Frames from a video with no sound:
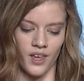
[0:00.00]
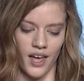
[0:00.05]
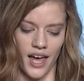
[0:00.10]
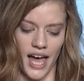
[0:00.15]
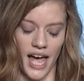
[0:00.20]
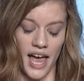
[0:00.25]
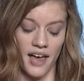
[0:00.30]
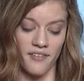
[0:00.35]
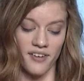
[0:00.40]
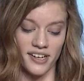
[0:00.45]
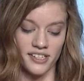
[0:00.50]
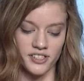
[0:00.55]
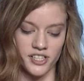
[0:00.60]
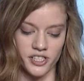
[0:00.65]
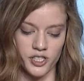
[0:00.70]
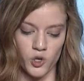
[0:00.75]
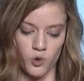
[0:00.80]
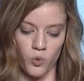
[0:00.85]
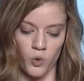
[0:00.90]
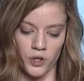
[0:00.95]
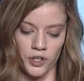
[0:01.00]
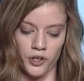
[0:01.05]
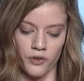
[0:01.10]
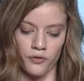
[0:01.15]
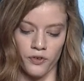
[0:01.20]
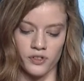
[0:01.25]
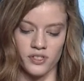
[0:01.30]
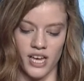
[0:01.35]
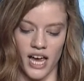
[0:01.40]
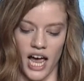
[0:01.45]
I have had such a
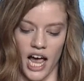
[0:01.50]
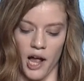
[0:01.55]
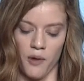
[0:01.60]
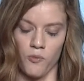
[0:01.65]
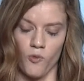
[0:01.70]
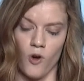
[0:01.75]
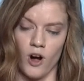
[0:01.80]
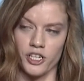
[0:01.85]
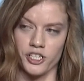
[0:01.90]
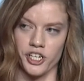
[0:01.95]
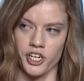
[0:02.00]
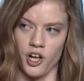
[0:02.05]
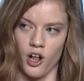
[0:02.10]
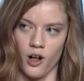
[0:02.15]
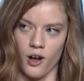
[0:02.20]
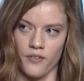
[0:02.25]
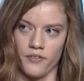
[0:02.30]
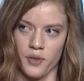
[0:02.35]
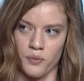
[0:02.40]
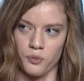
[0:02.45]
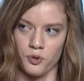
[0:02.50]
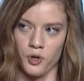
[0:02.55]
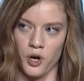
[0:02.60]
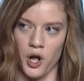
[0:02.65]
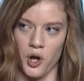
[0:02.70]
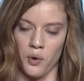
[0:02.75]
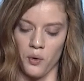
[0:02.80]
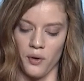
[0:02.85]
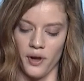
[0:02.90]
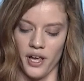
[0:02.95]
wonderful time watching all of them
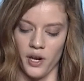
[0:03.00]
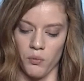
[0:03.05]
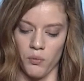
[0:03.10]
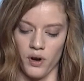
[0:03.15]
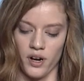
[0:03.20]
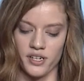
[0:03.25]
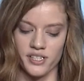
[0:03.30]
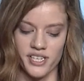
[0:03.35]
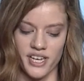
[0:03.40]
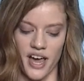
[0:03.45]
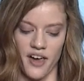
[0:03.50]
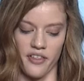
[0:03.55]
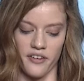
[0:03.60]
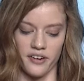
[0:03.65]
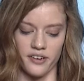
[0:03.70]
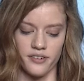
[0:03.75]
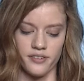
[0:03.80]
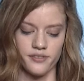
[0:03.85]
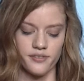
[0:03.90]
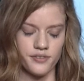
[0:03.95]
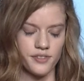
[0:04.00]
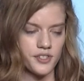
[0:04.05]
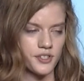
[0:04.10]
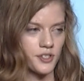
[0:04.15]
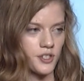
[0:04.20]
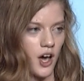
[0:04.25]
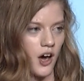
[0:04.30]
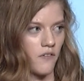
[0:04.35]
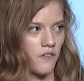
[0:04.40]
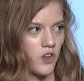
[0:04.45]
grow and work together to
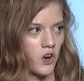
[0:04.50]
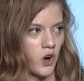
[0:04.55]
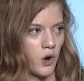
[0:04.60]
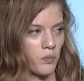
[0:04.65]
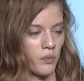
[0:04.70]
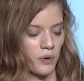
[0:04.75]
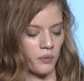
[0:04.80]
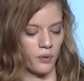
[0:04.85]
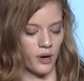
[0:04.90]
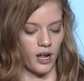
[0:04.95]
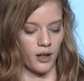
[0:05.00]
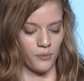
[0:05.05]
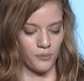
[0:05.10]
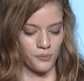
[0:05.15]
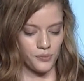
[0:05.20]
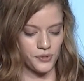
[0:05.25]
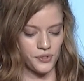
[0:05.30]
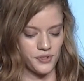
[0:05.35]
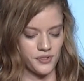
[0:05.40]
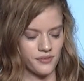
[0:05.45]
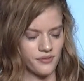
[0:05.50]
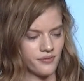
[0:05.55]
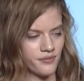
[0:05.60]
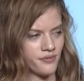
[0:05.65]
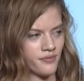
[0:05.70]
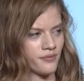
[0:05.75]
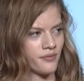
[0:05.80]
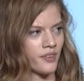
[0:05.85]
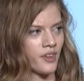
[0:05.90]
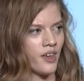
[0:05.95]
solve their homework problems.
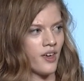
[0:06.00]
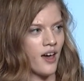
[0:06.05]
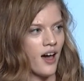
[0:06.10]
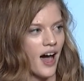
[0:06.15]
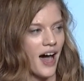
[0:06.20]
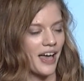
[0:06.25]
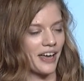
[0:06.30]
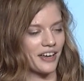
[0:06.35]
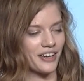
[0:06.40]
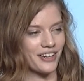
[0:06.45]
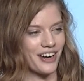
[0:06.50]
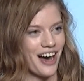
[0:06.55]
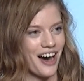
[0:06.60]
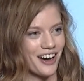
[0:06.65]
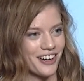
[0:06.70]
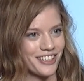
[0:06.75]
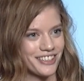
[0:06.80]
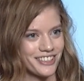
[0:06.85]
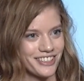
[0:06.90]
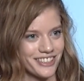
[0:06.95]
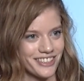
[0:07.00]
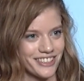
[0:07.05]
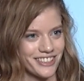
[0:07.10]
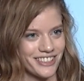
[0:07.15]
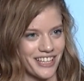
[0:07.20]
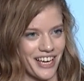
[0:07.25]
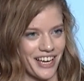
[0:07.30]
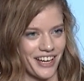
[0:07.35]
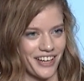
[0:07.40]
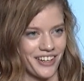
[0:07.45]
I can honestly
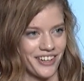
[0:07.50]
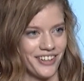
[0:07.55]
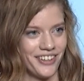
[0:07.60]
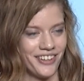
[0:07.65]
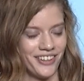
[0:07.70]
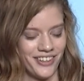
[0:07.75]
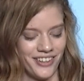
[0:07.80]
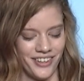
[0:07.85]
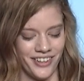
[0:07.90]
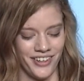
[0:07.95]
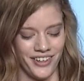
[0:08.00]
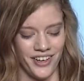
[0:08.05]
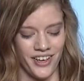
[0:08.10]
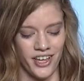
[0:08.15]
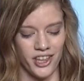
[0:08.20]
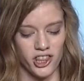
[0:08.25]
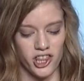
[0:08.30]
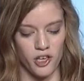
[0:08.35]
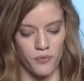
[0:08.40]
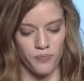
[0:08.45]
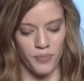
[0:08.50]
say that